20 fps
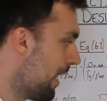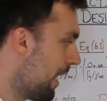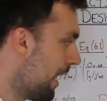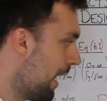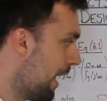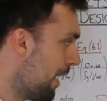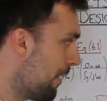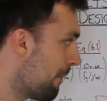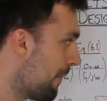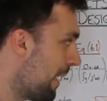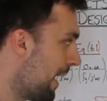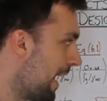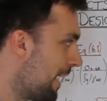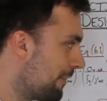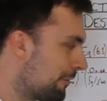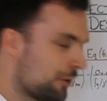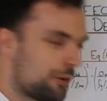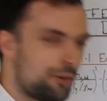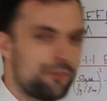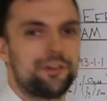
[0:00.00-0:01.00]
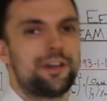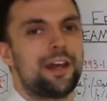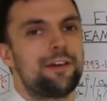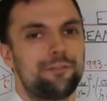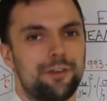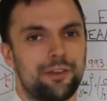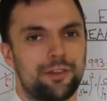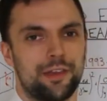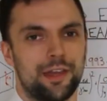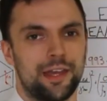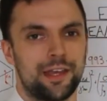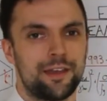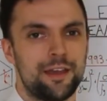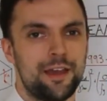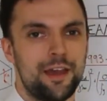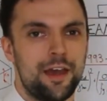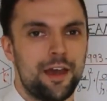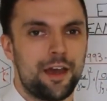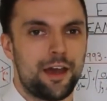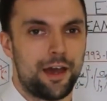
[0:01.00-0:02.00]
I haven't covered everything,
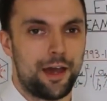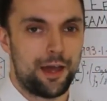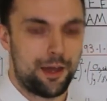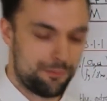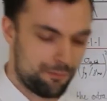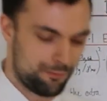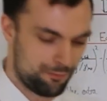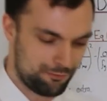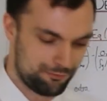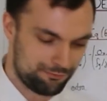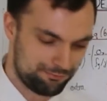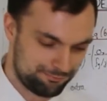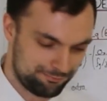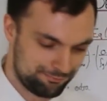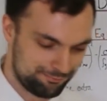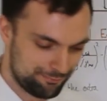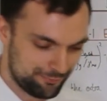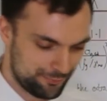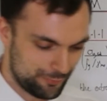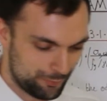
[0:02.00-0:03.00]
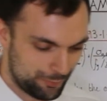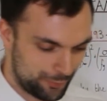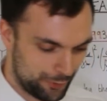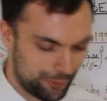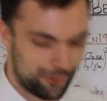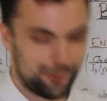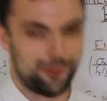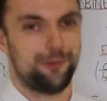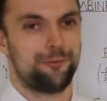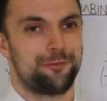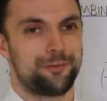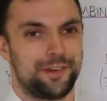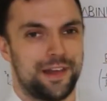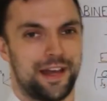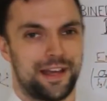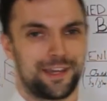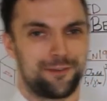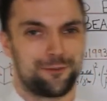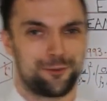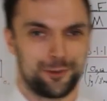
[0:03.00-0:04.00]
but hopefully
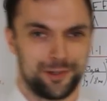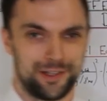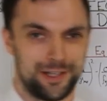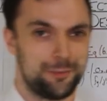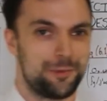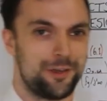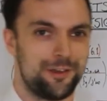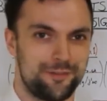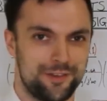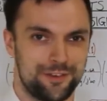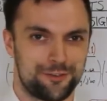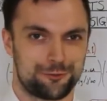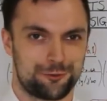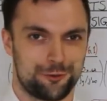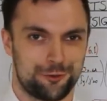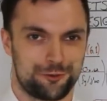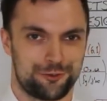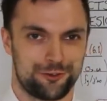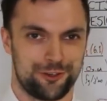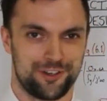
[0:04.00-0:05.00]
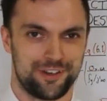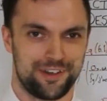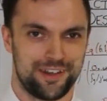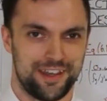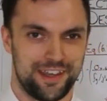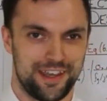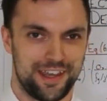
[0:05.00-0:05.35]
that gives you a little bit of instruction